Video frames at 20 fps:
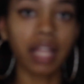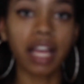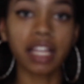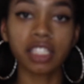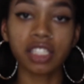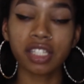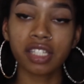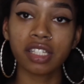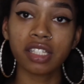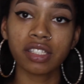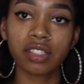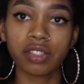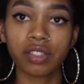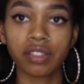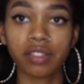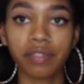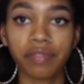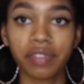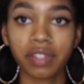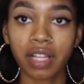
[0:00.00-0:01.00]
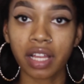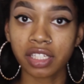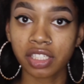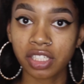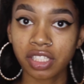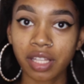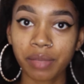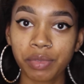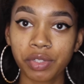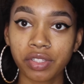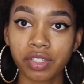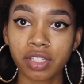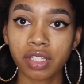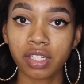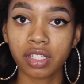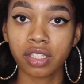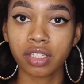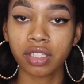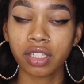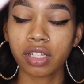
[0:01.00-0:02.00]
lashes I'm
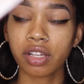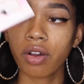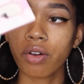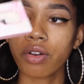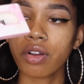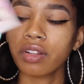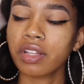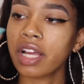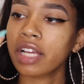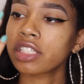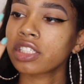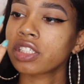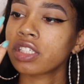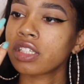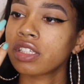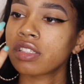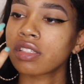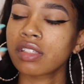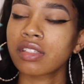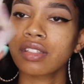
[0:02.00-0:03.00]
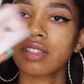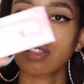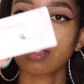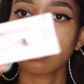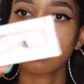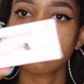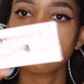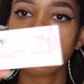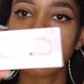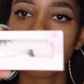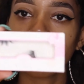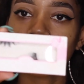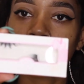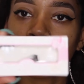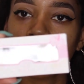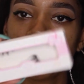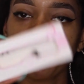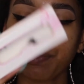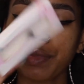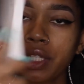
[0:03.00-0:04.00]
using the Cocoa lashes. This is in the style
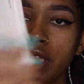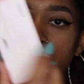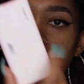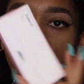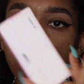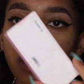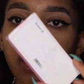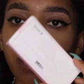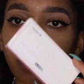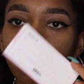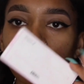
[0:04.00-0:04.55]
Queen Bee.